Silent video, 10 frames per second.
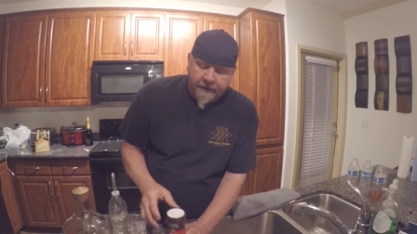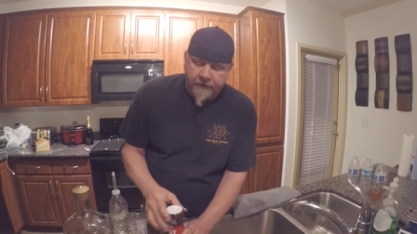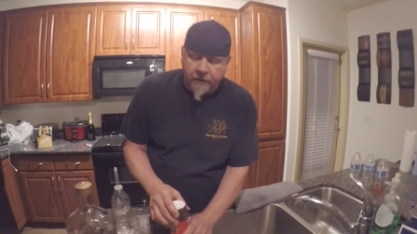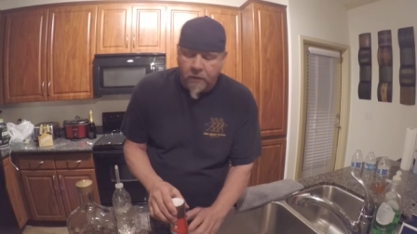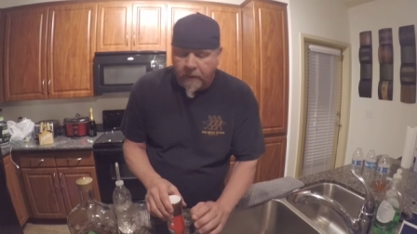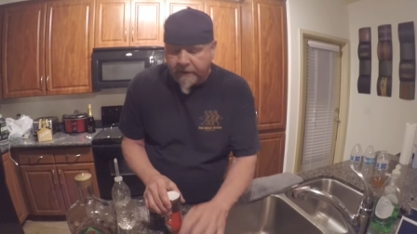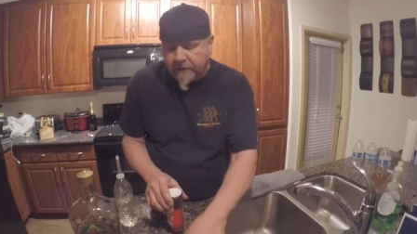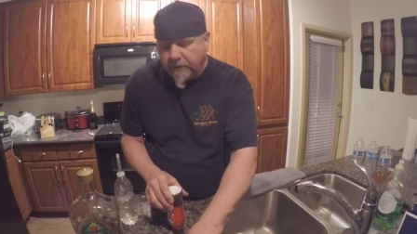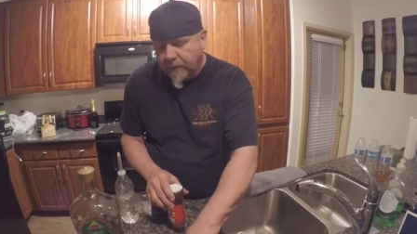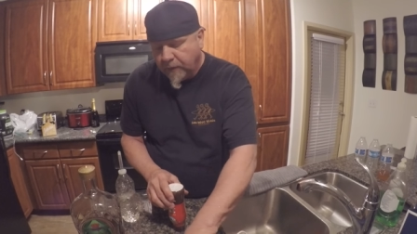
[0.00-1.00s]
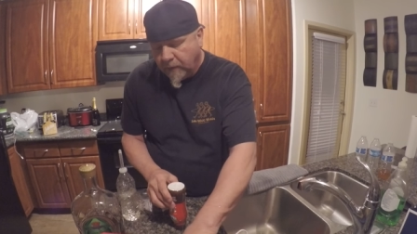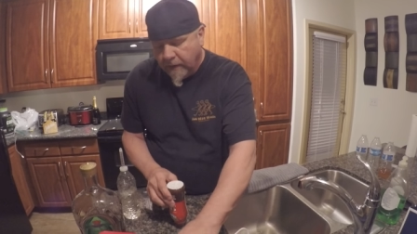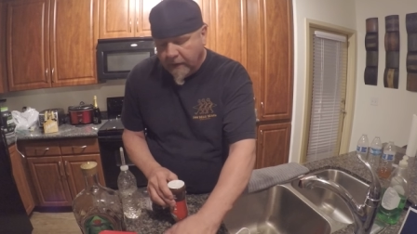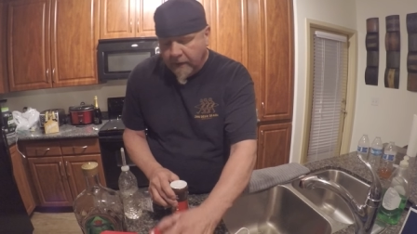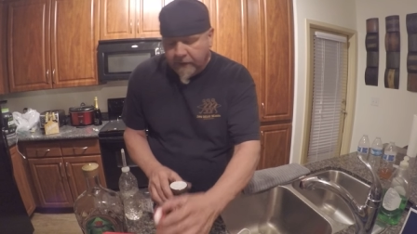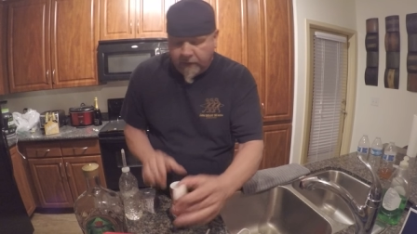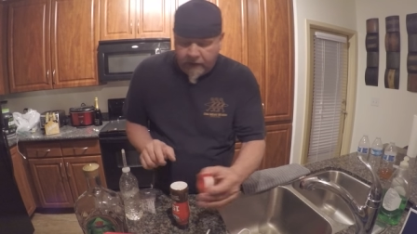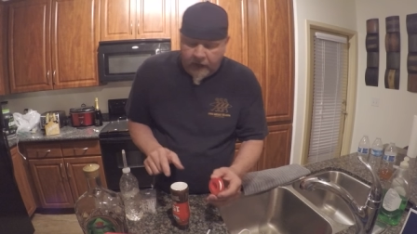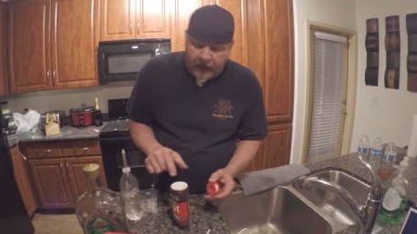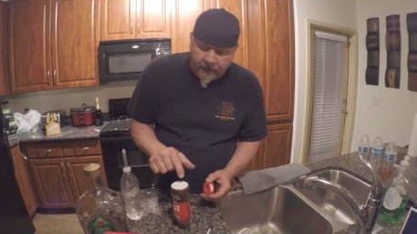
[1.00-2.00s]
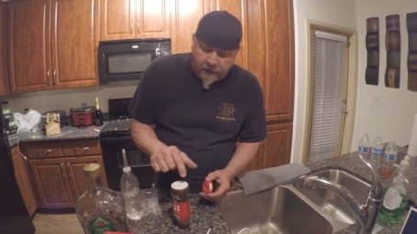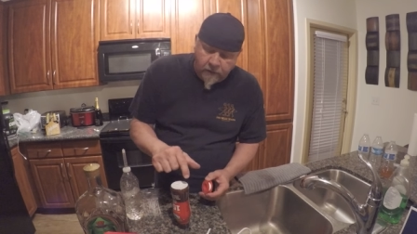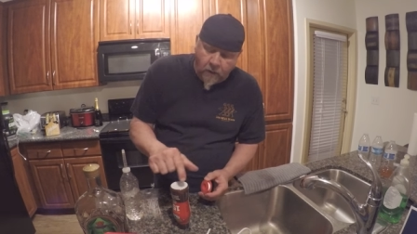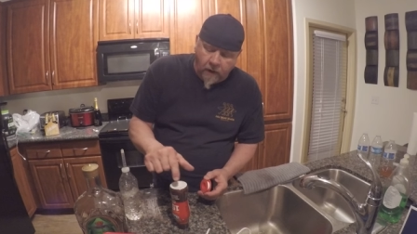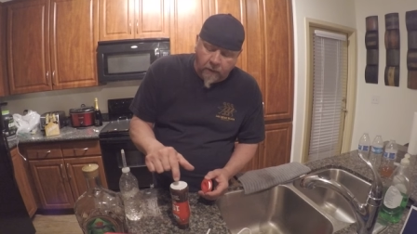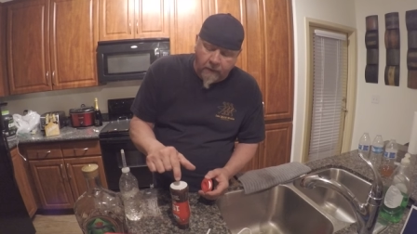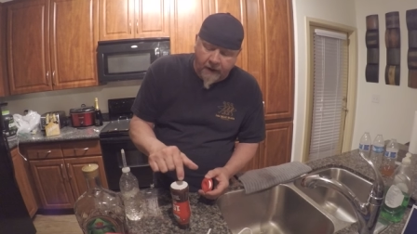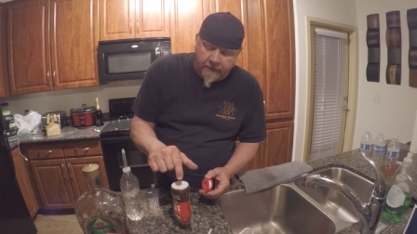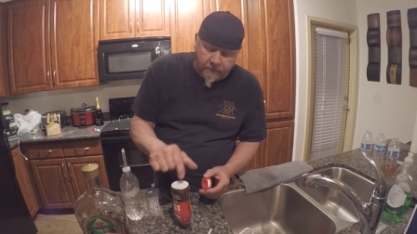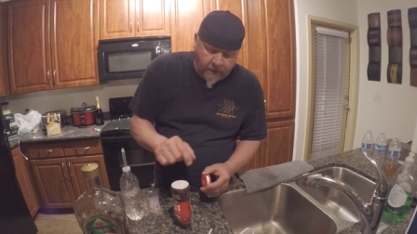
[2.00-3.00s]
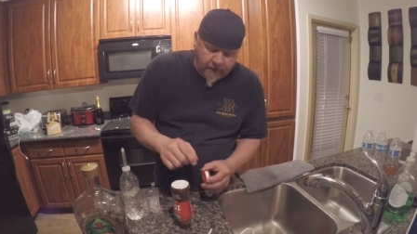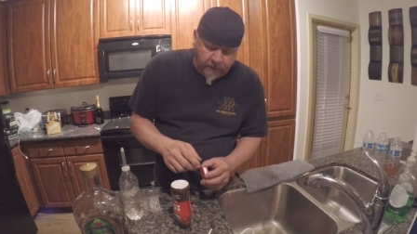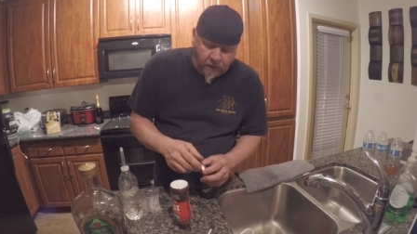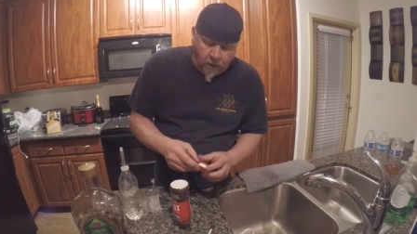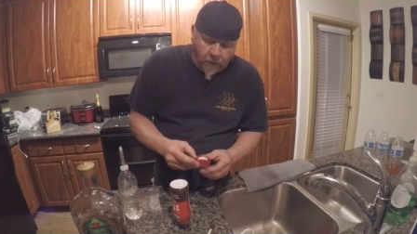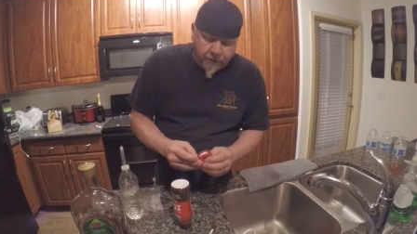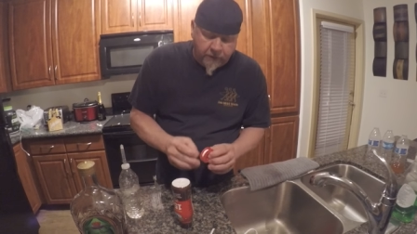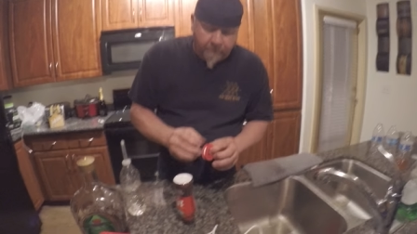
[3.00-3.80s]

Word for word: Then you're going to you're going to hot glue all around it, right on the hole. You're